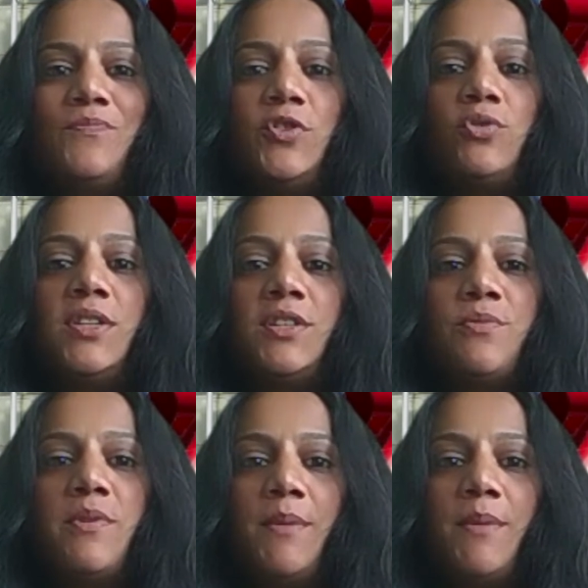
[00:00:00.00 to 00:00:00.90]
So just
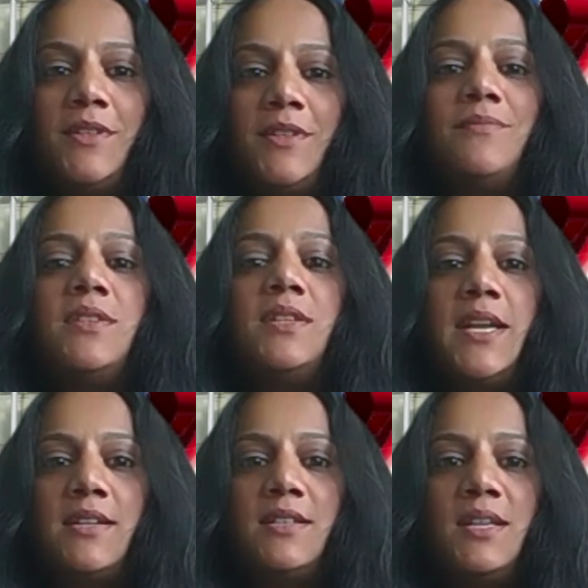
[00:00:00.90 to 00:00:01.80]
remember,
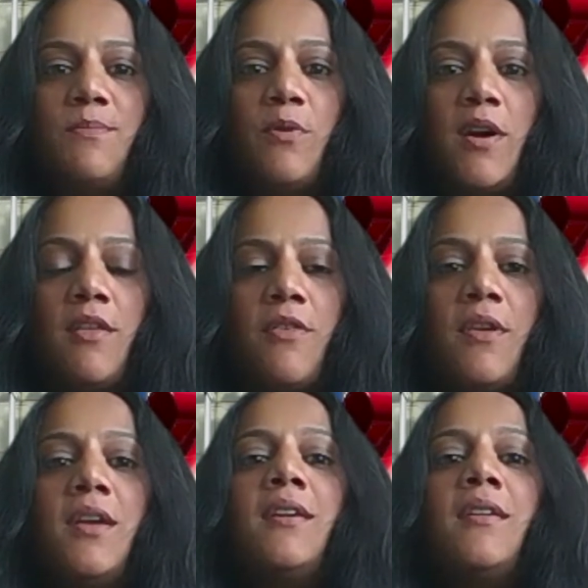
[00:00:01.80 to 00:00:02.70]
take a deep breath,
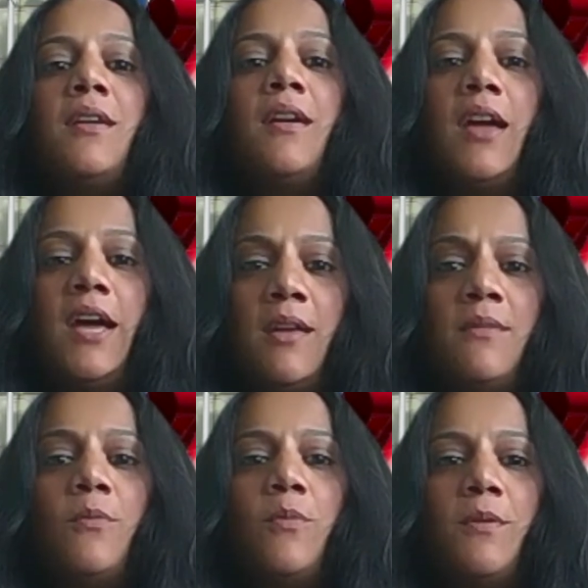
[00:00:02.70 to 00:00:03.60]

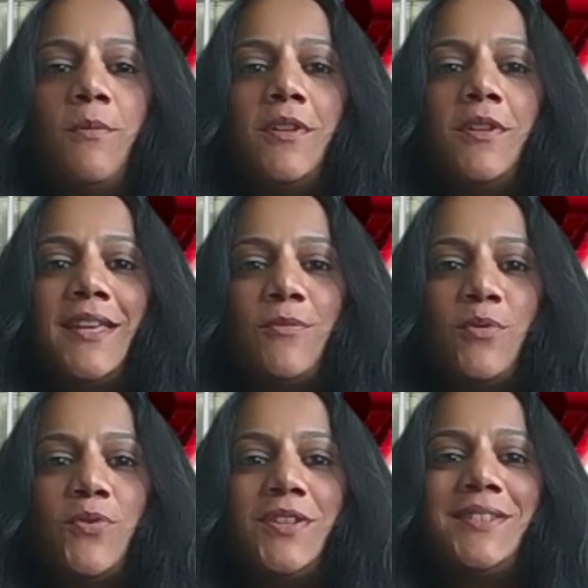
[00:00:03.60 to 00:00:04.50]
and we will get
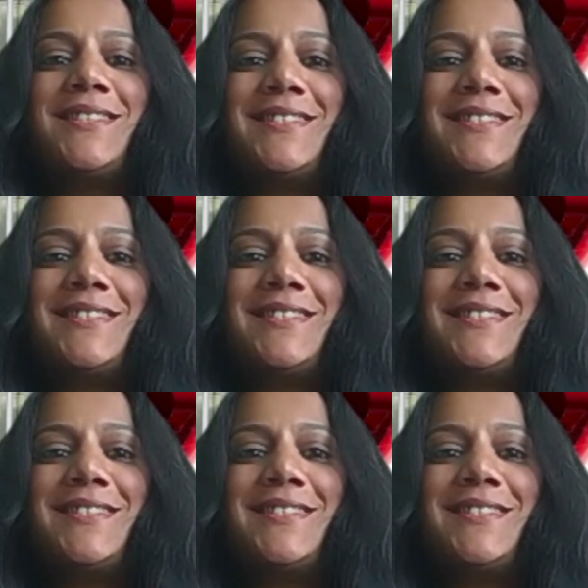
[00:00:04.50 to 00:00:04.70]
through this